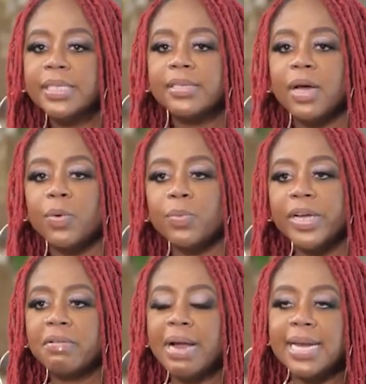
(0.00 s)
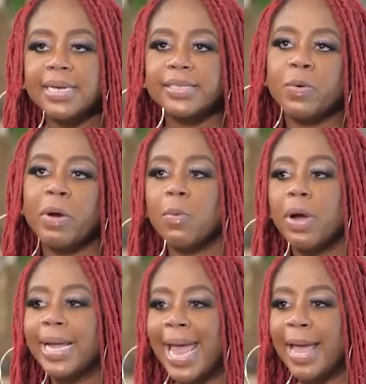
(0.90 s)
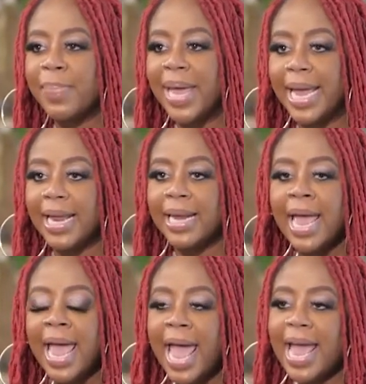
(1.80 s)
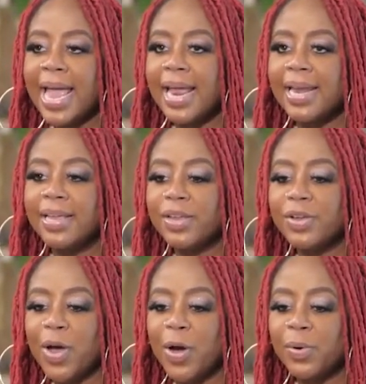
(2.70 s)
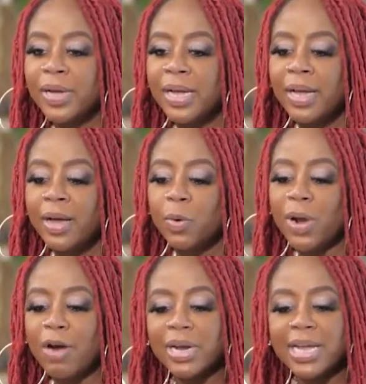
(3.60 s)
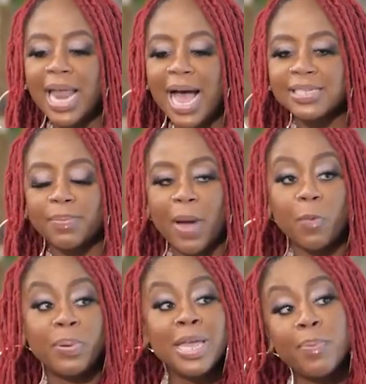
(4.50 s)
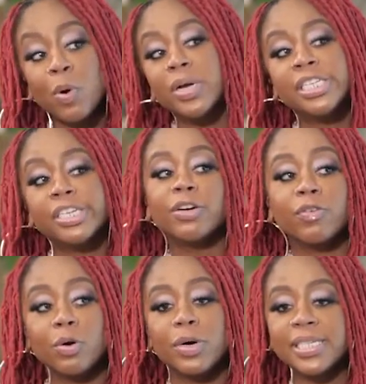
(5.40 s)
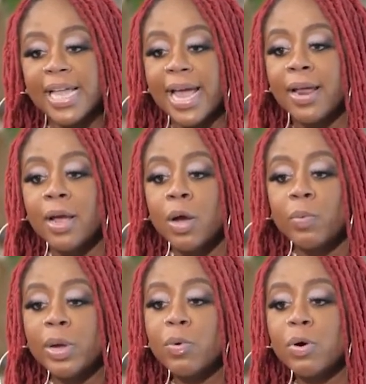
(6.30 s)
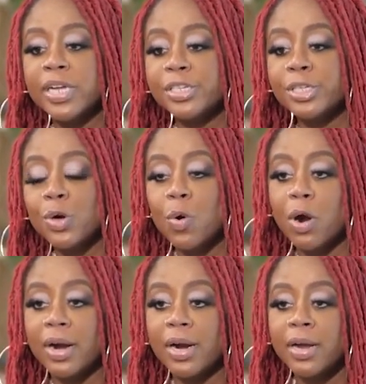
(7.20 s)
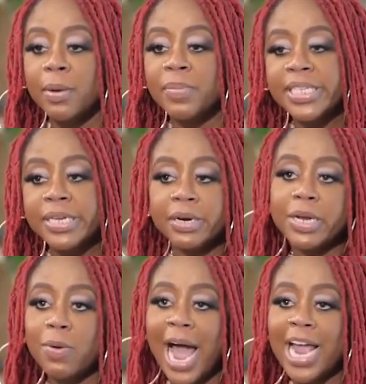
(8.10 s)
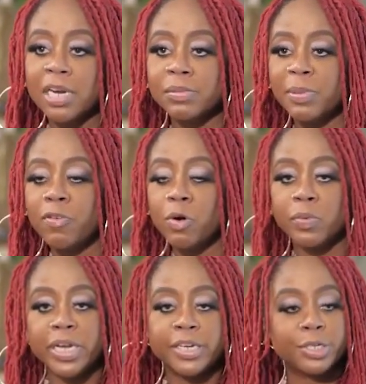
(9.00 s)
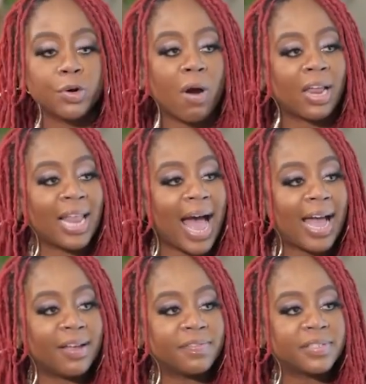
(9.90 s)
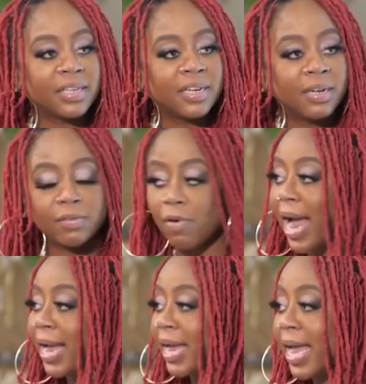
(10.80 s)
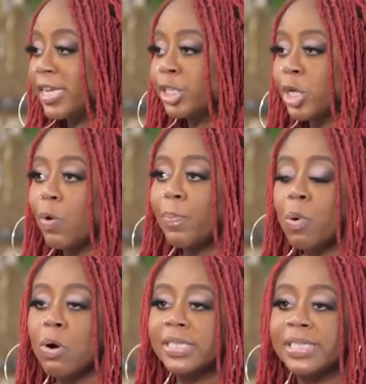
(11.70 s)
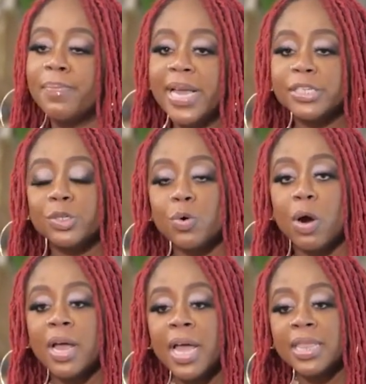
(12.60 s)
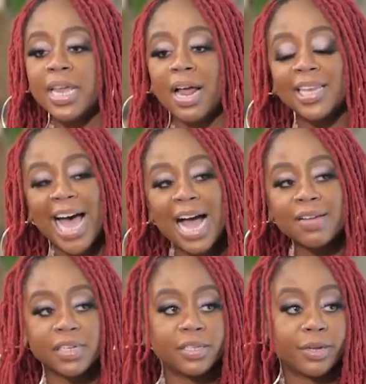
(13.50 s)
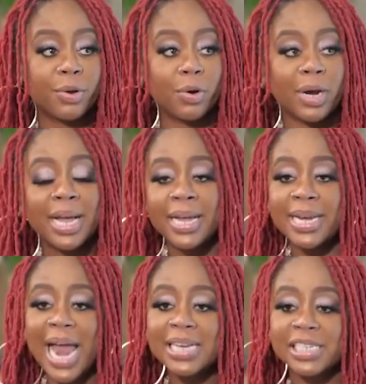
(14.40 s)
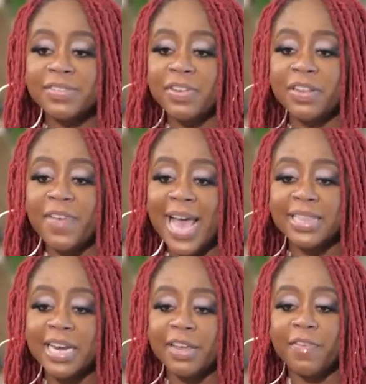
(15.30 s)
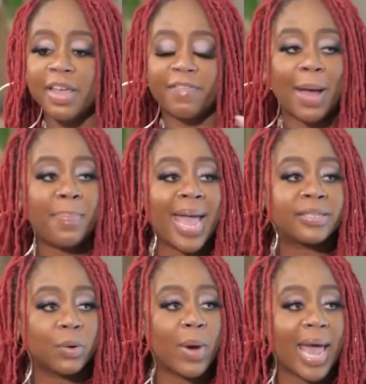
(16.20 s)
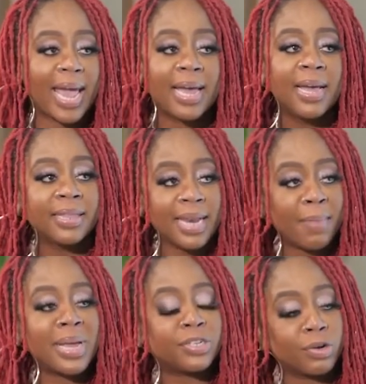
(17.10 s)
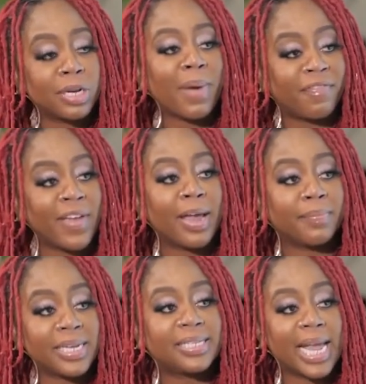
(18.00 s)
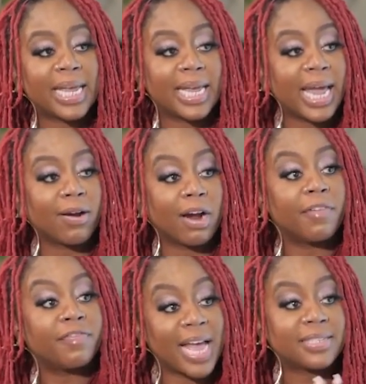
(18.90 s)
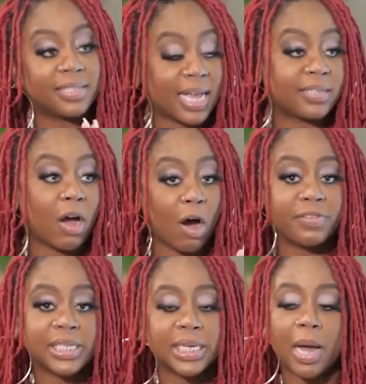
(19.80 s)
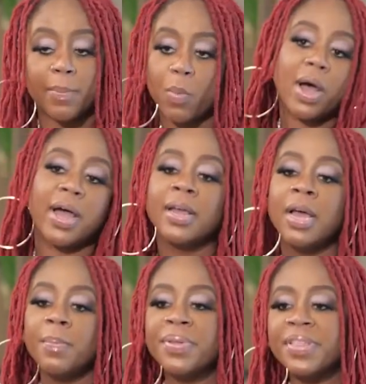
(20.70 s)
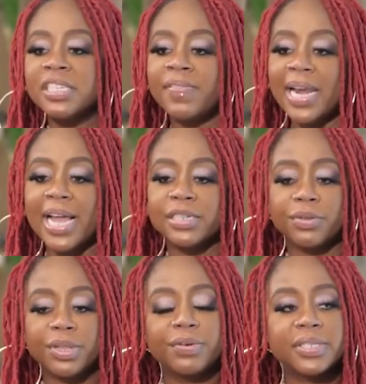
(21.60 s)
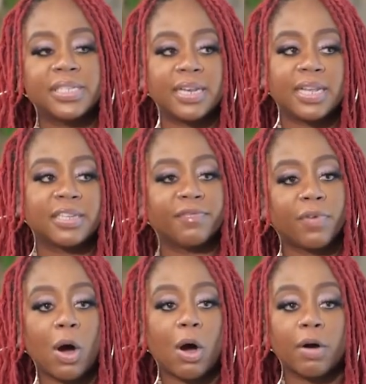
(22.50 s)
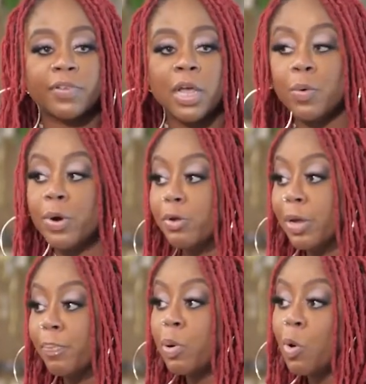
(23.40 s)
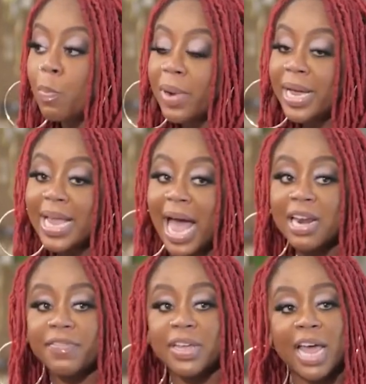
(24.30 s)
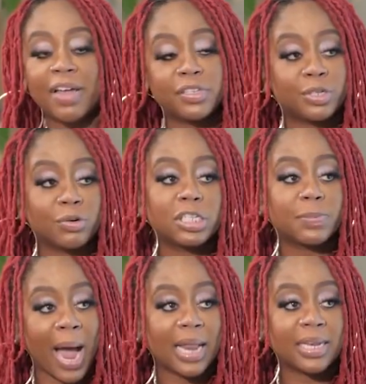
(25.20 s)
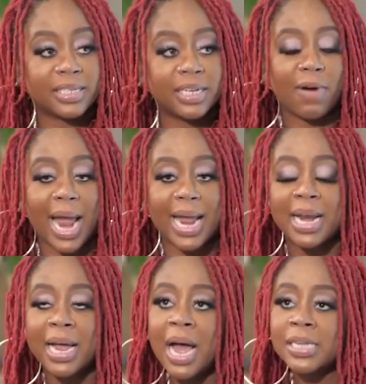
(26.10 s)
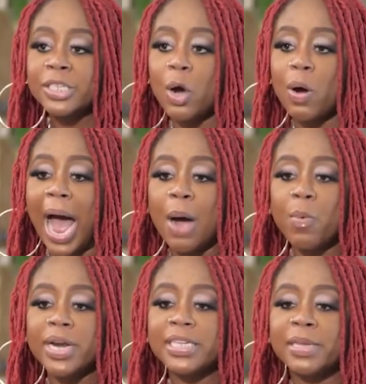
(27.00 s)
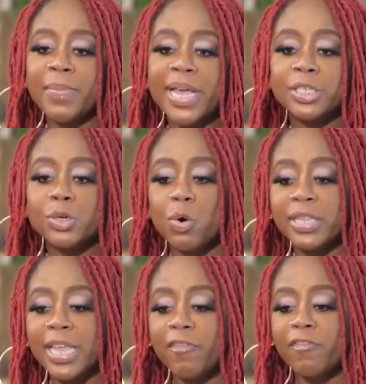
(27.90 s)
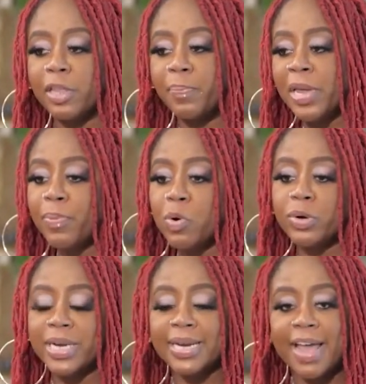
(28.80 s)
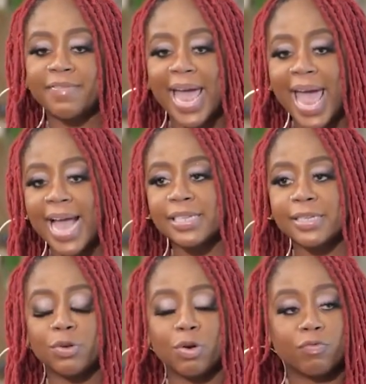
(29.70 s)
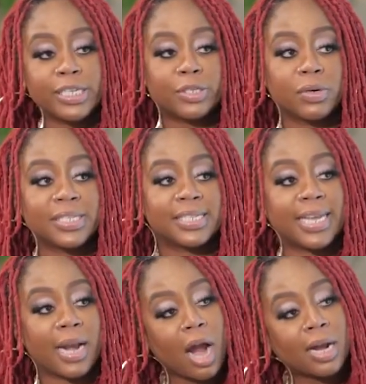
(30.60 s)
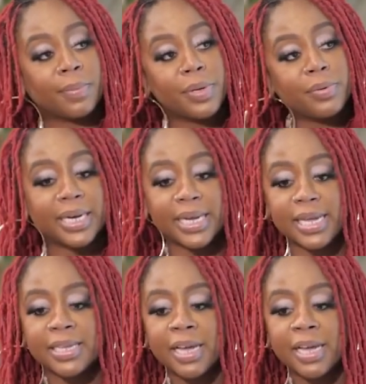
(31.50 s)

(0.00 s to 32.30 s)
So we created the Square One campaign, and what I realized about people in general is that we will insure material items before we insure our lives. Right? And it's so important to make sure that our lives are secured, not just for the fact that if I pass away, then I make sure that my family is taken care of. That's obviously number one. But there's financial literacy that's involved, where you can pull money out of your life insurance policy, right? So I wanted to make sure that for the people who didn't have the access or the resources in our communities